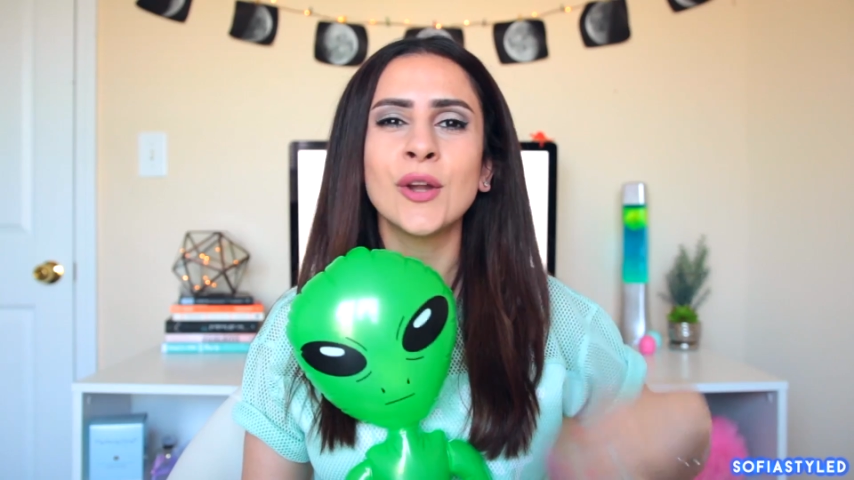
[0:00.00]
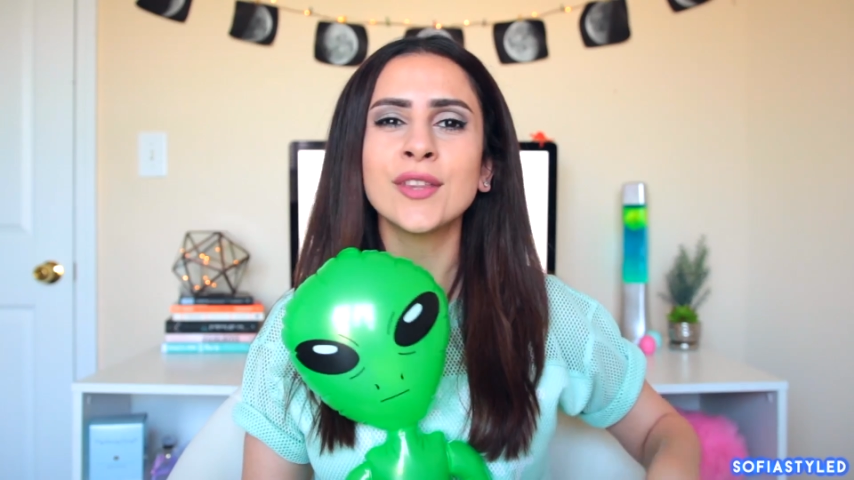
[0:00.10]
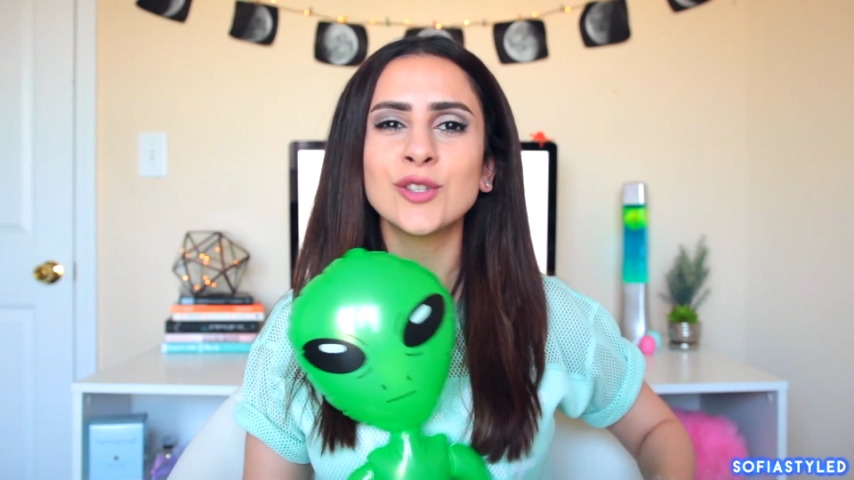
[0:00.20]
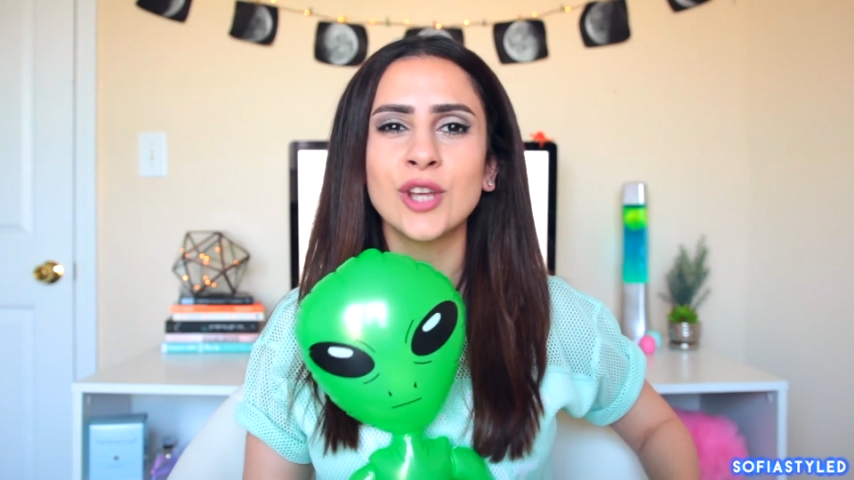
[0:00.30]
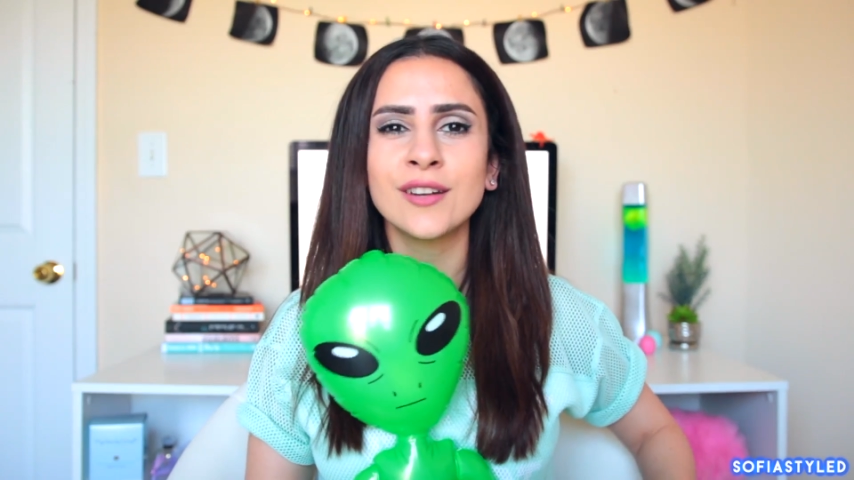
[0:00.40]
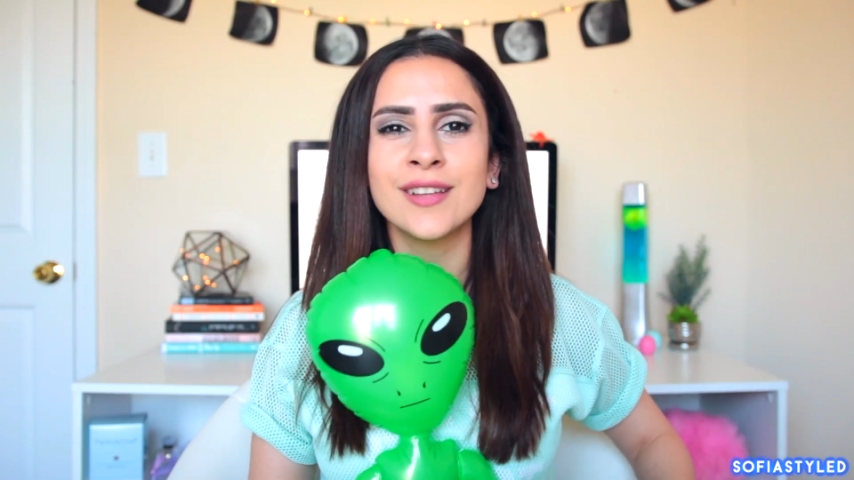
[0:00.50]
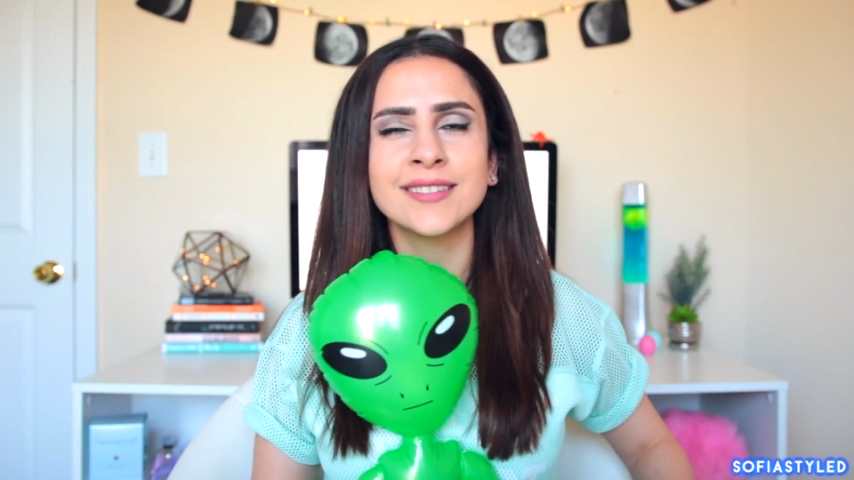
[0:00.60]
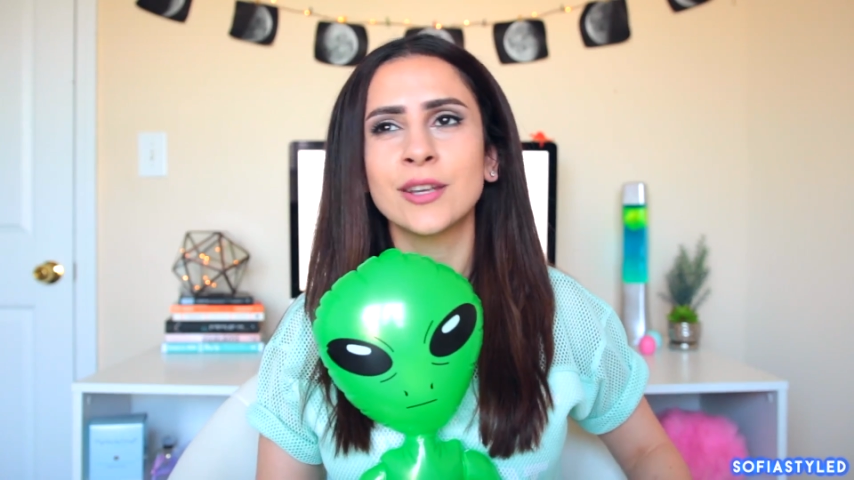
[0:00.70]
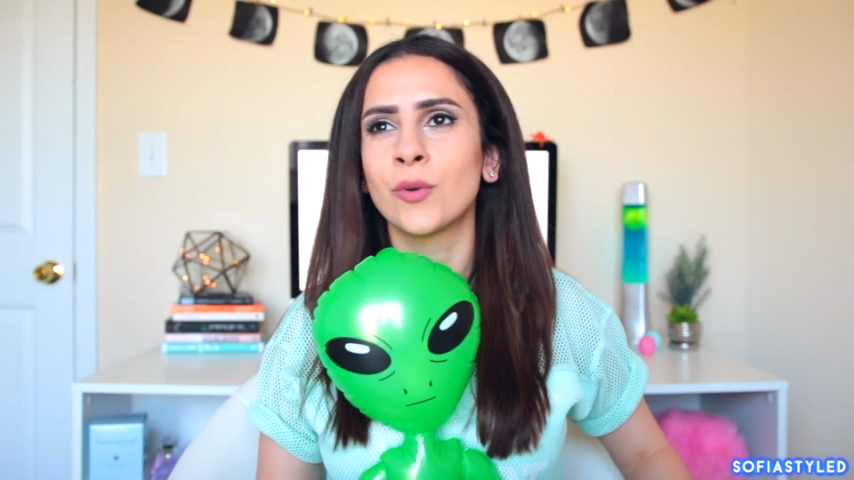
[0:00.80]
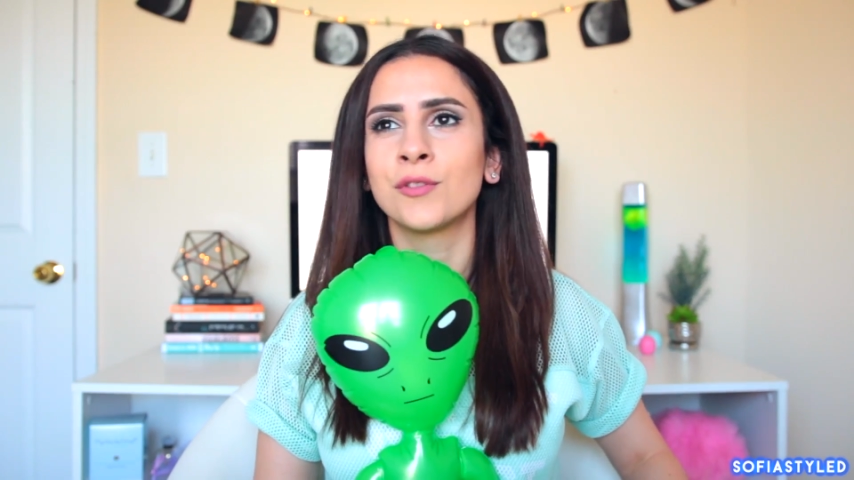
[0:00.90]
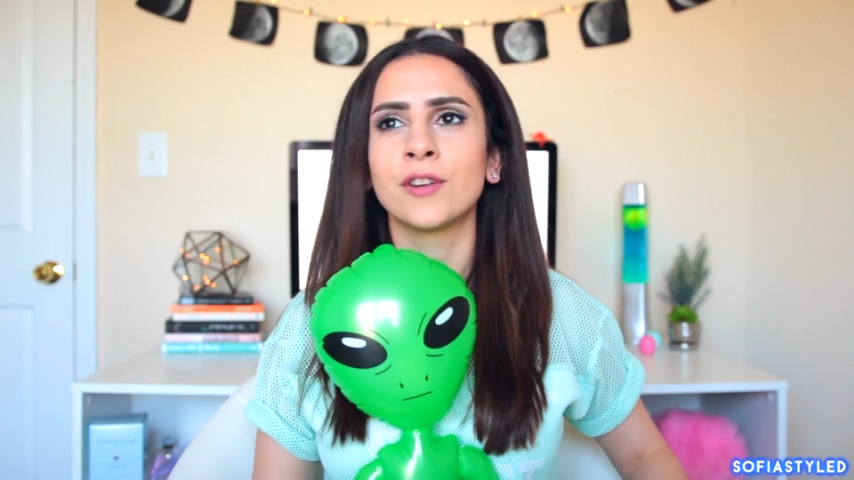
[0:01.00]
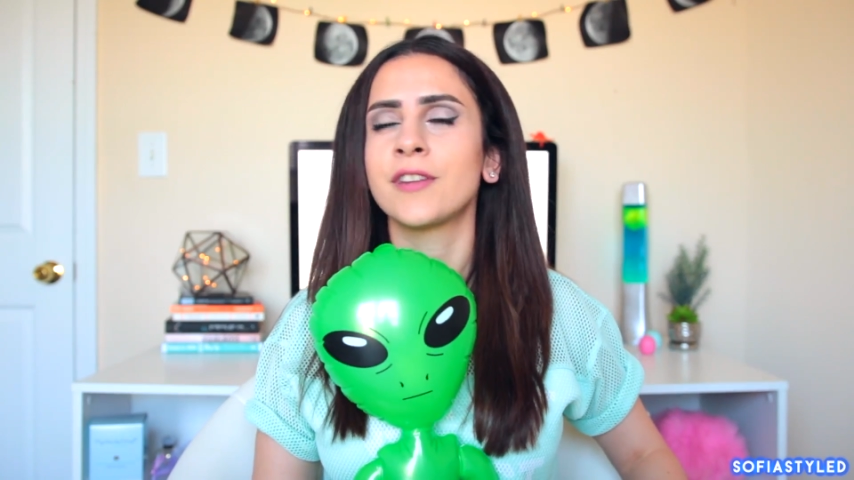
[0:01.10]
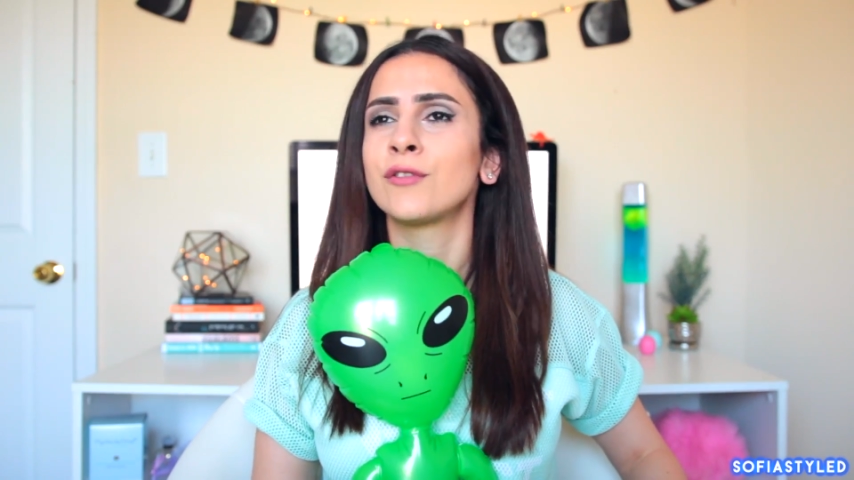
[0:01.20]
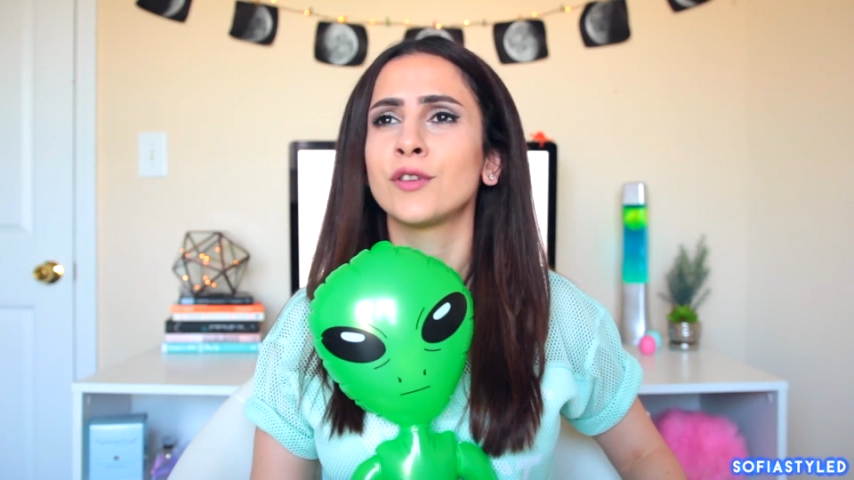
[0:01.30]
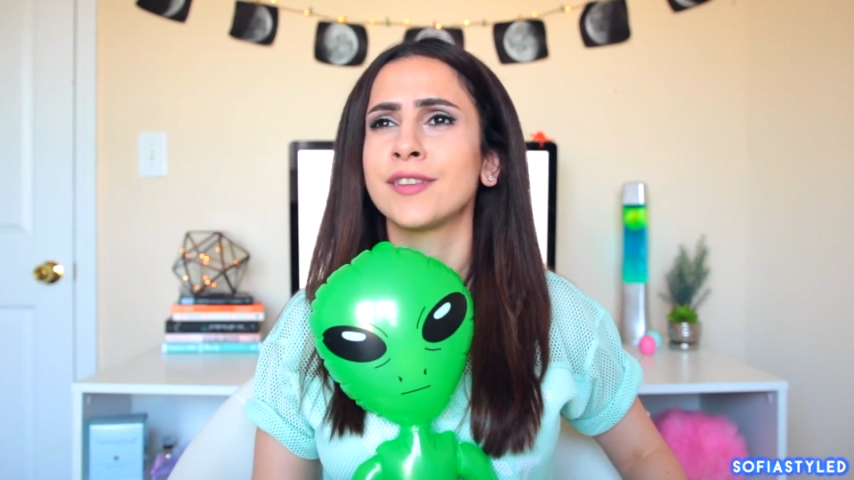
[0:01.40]
know, on this channel, that's like one of our
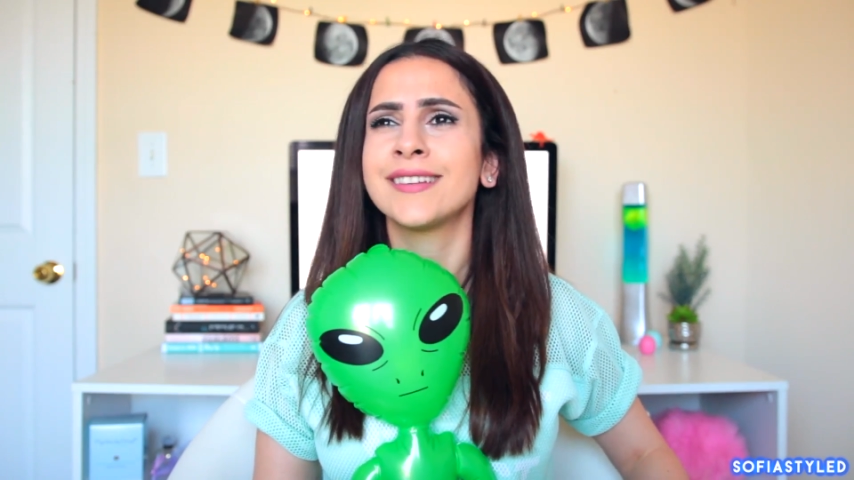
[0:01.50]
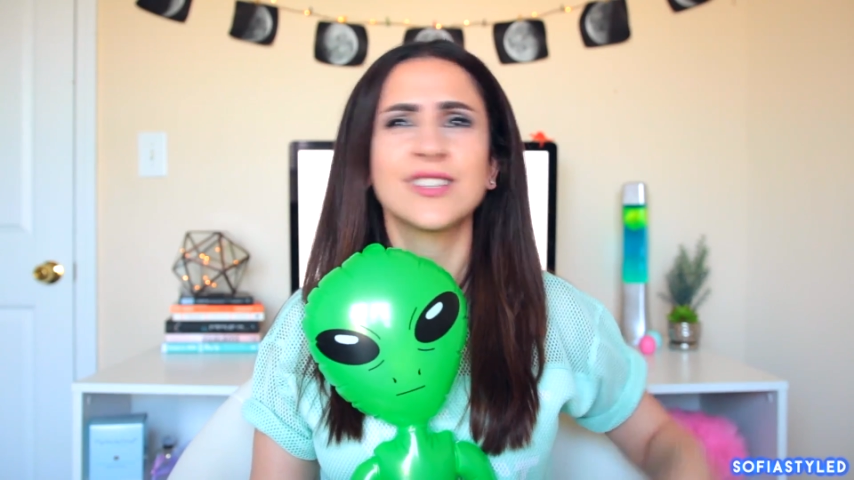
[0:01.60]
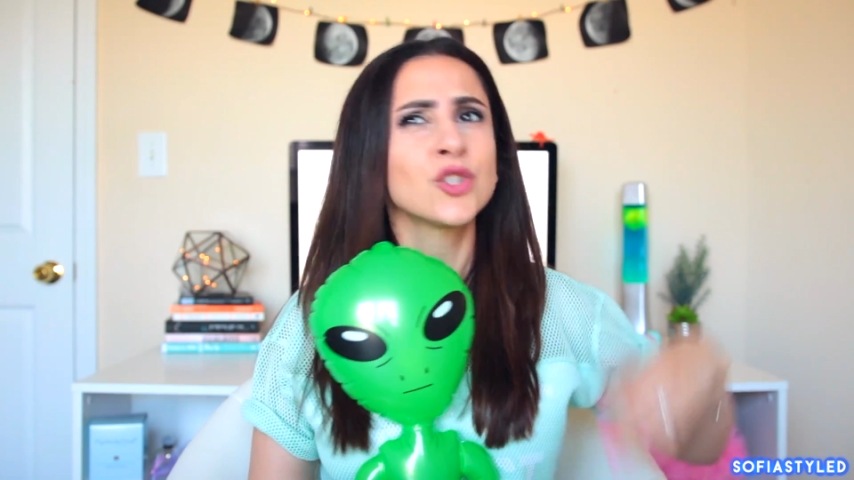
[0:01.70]
favorite things,